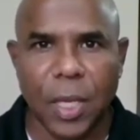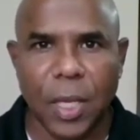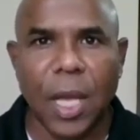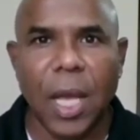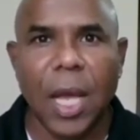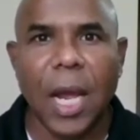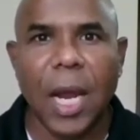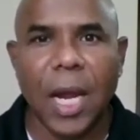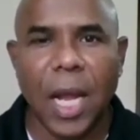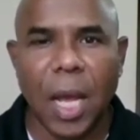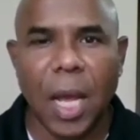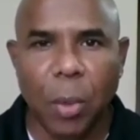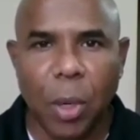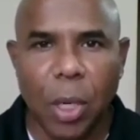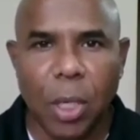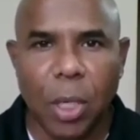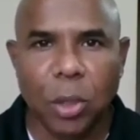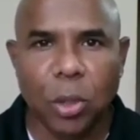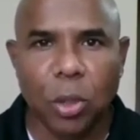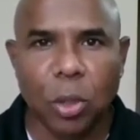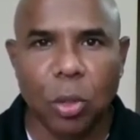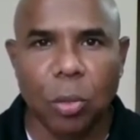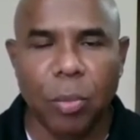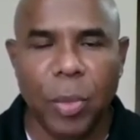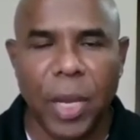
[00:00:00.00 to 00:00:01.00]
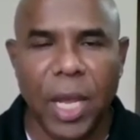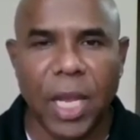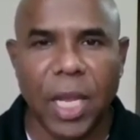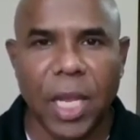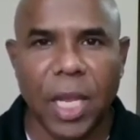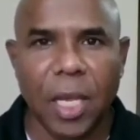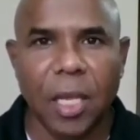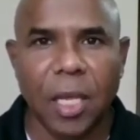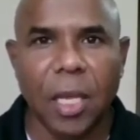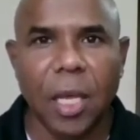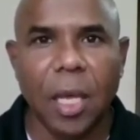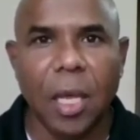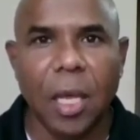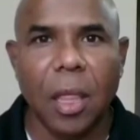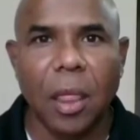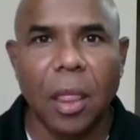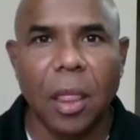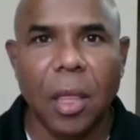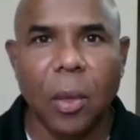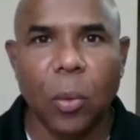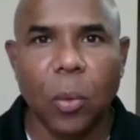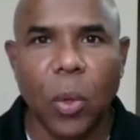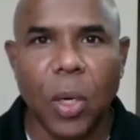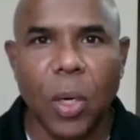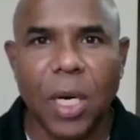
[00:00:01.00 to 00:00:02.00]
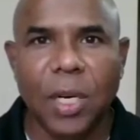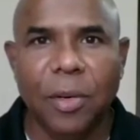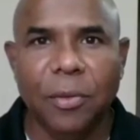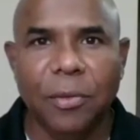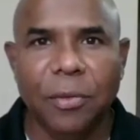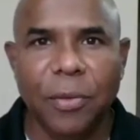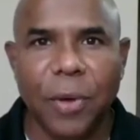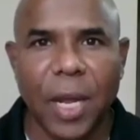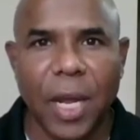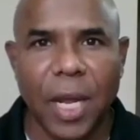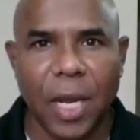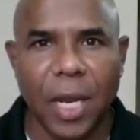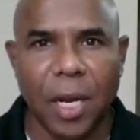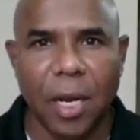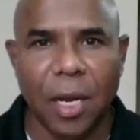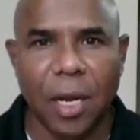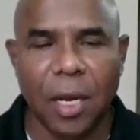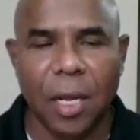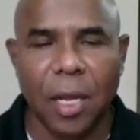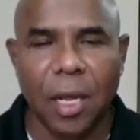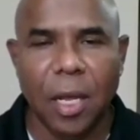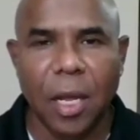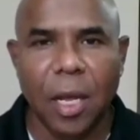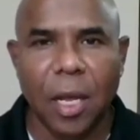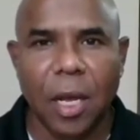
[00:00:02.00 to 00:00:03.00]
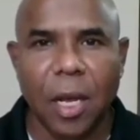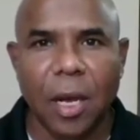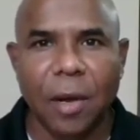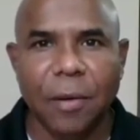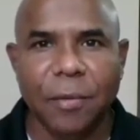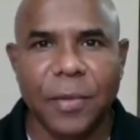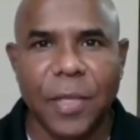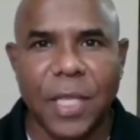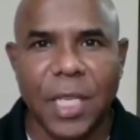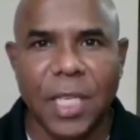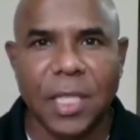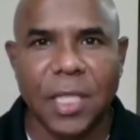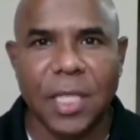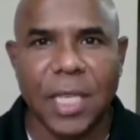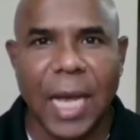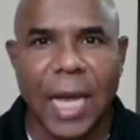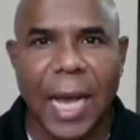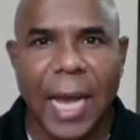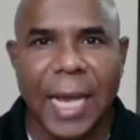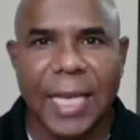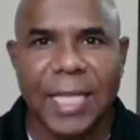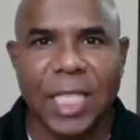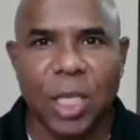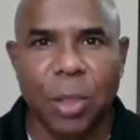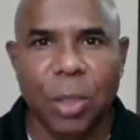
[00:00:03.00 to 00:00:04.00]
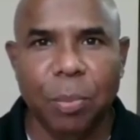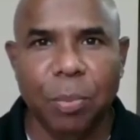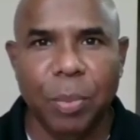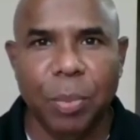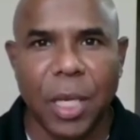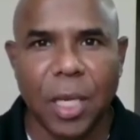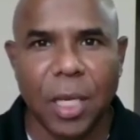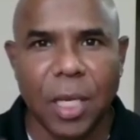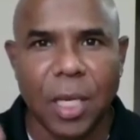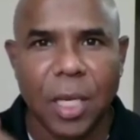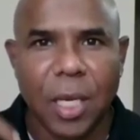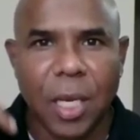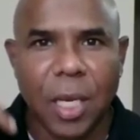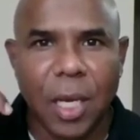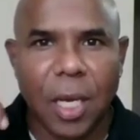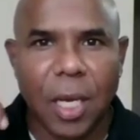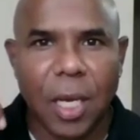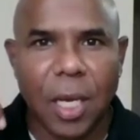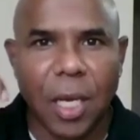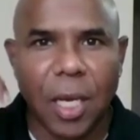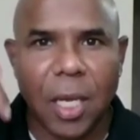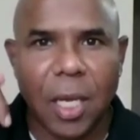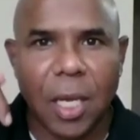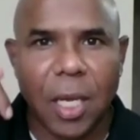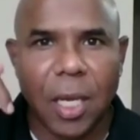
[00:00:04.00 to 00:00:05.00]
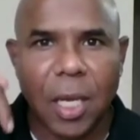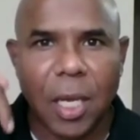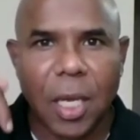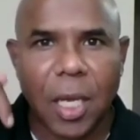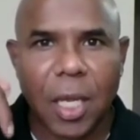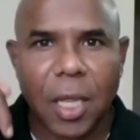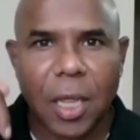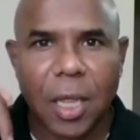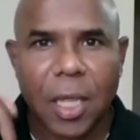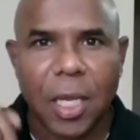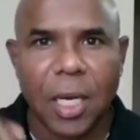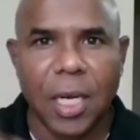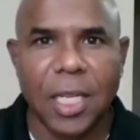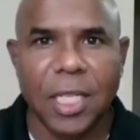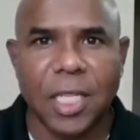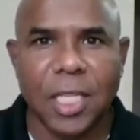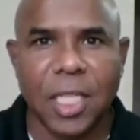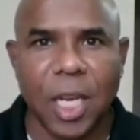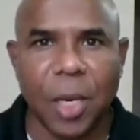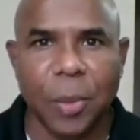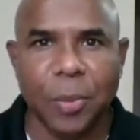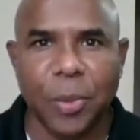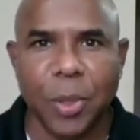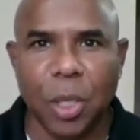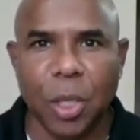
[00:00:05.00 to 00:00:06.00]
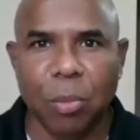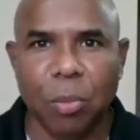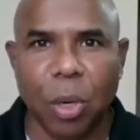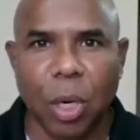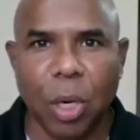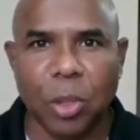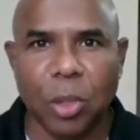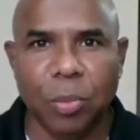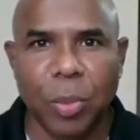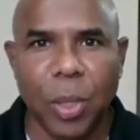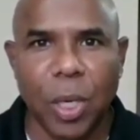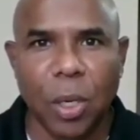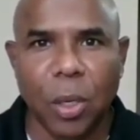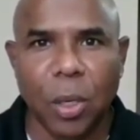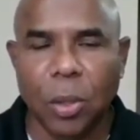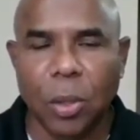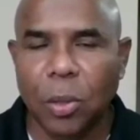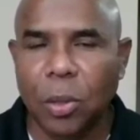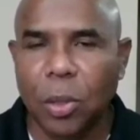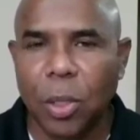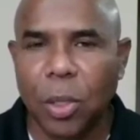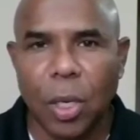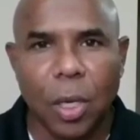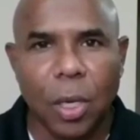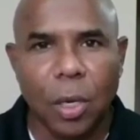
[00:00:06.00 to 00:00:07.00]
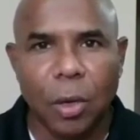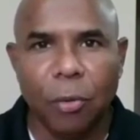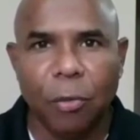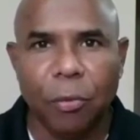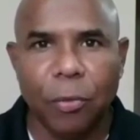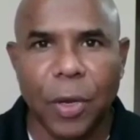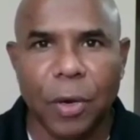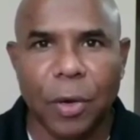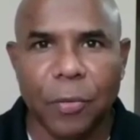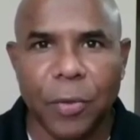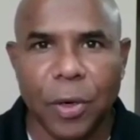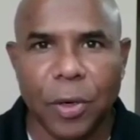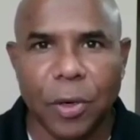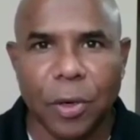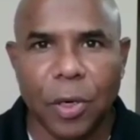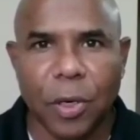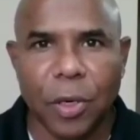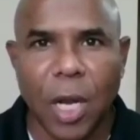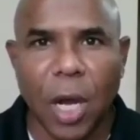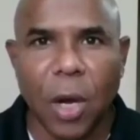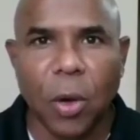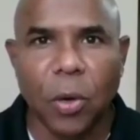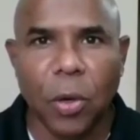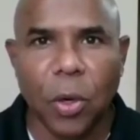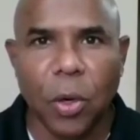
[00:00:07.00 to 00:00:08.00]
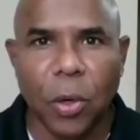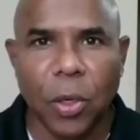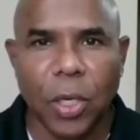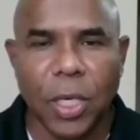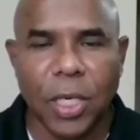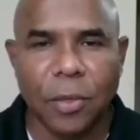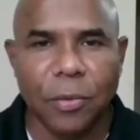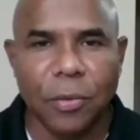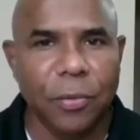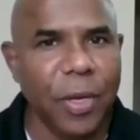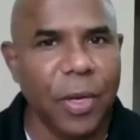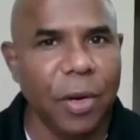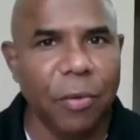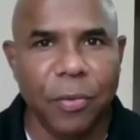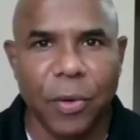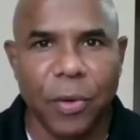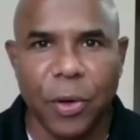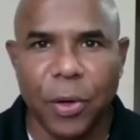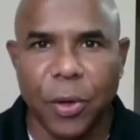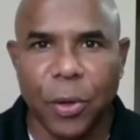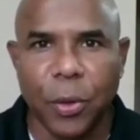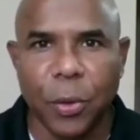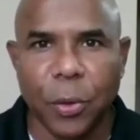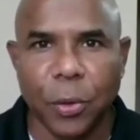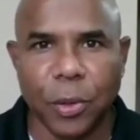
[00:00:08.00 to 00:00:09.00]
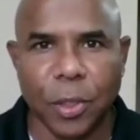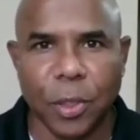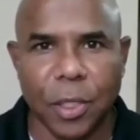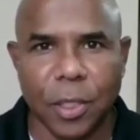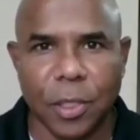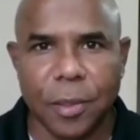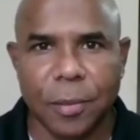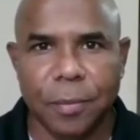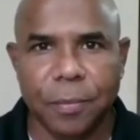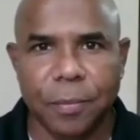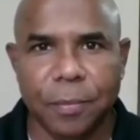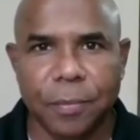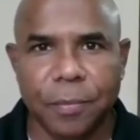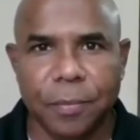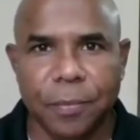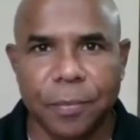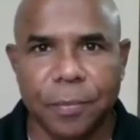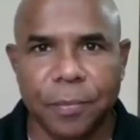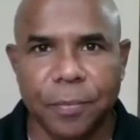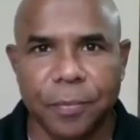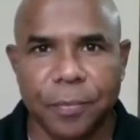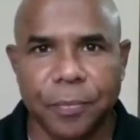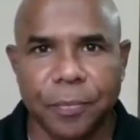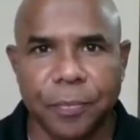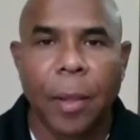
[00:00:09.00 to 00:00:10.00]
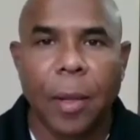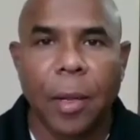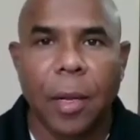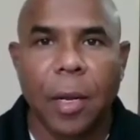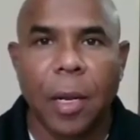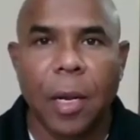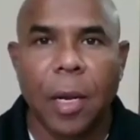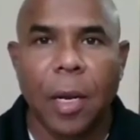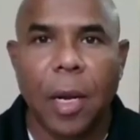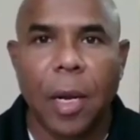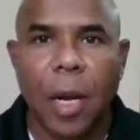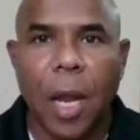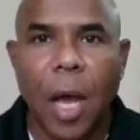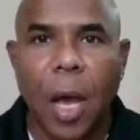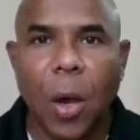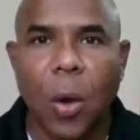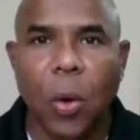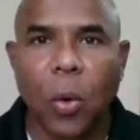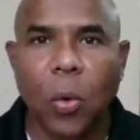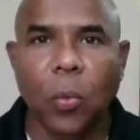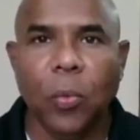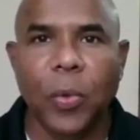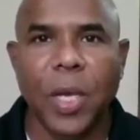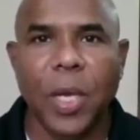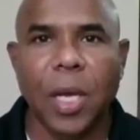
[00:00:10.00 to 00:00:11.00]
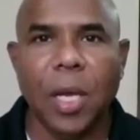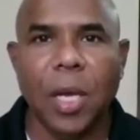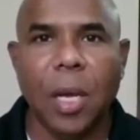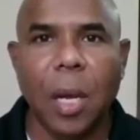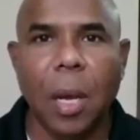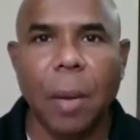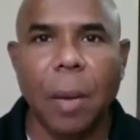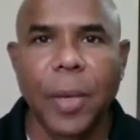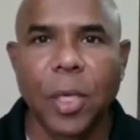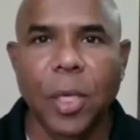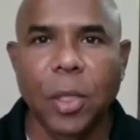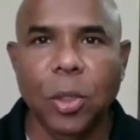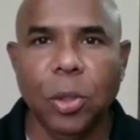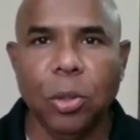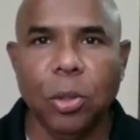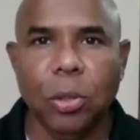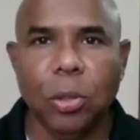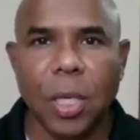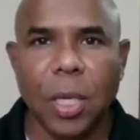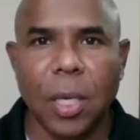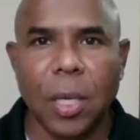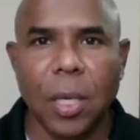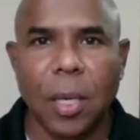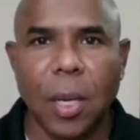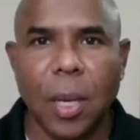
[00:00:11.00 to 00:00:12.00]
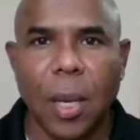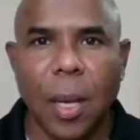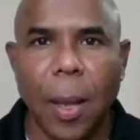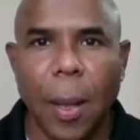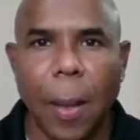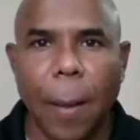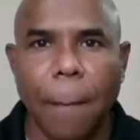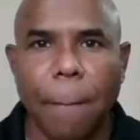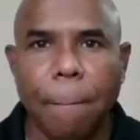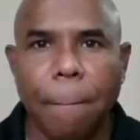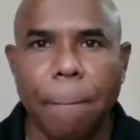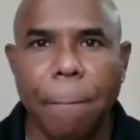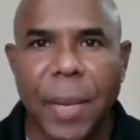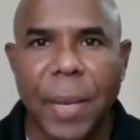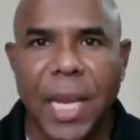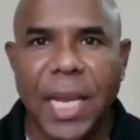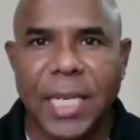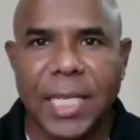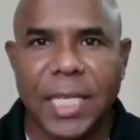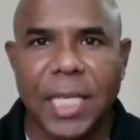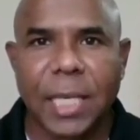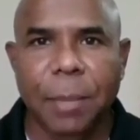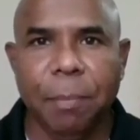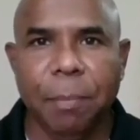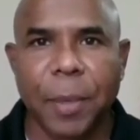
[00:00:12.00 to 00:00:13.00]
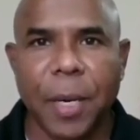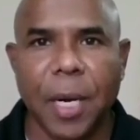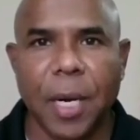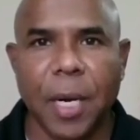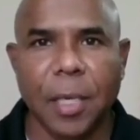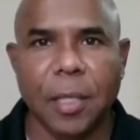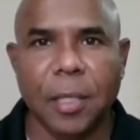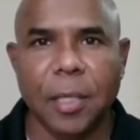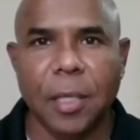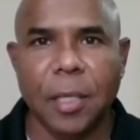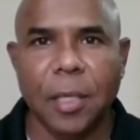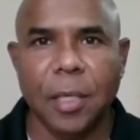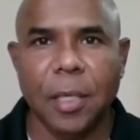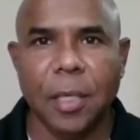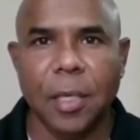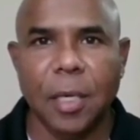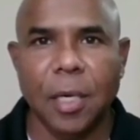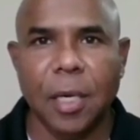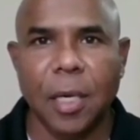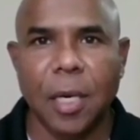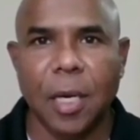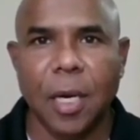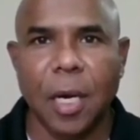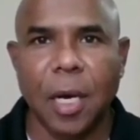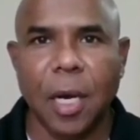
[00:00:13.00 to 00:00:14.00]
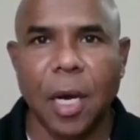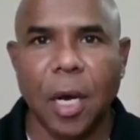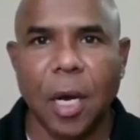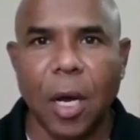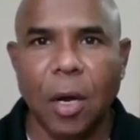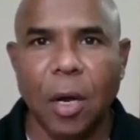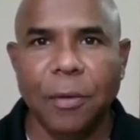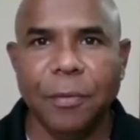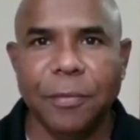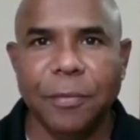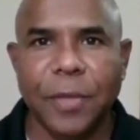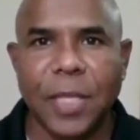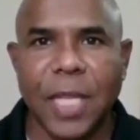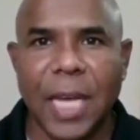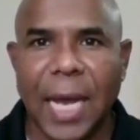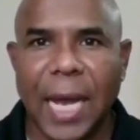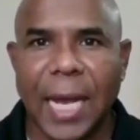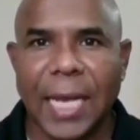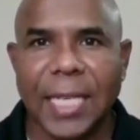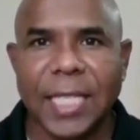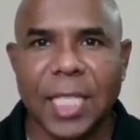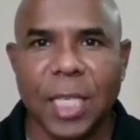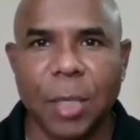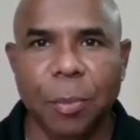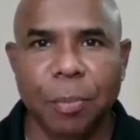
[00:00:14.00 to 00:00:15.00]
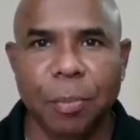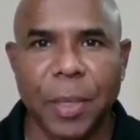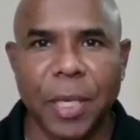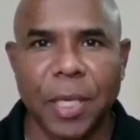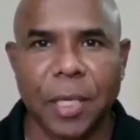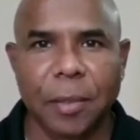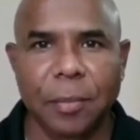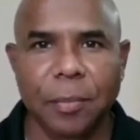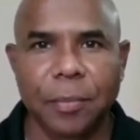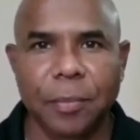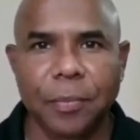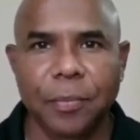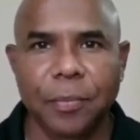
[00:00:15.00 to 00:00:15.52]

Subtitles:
And I'm also making the Word file of this ICP in the description box below. Feel free to download it, feel free to use it. Now we are coming to the meaty part of the ICP.